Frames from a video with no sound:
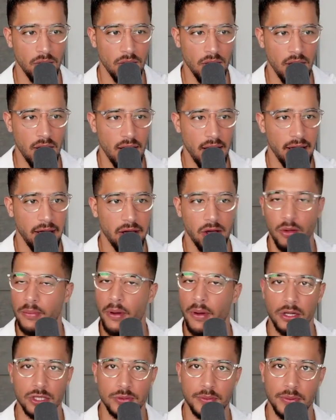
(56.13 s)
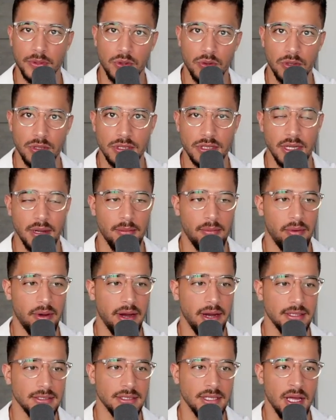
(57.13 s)
I help entrepreneurs and
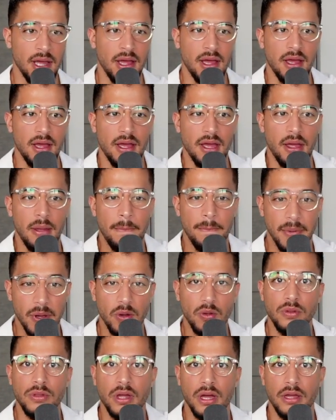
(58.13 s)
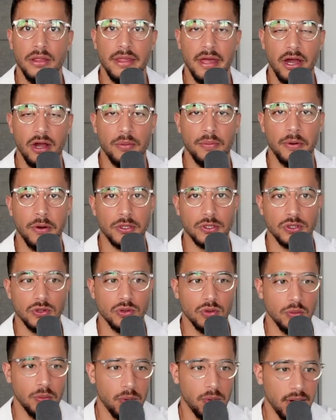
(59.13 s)
brands build their personal
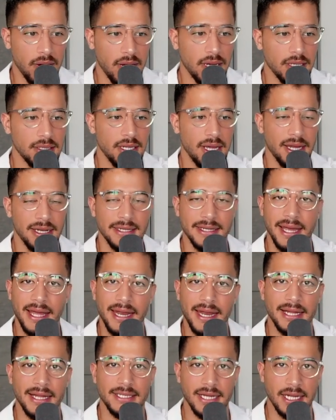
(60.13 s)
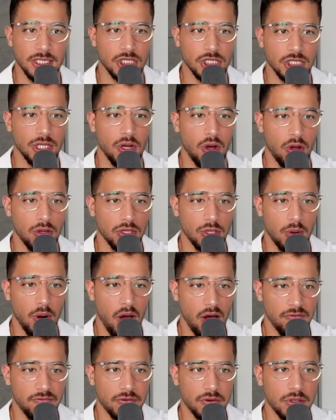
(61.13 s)
brand and get attention on their
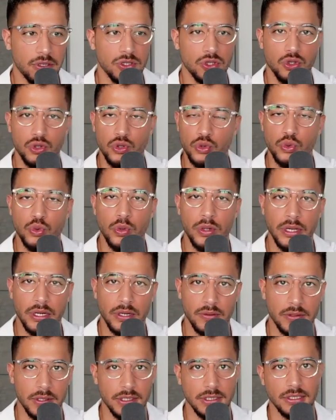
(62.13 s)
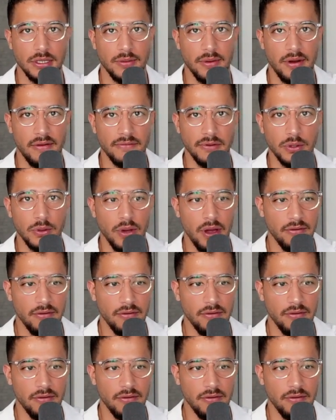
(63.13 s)
offer to increase their revenue every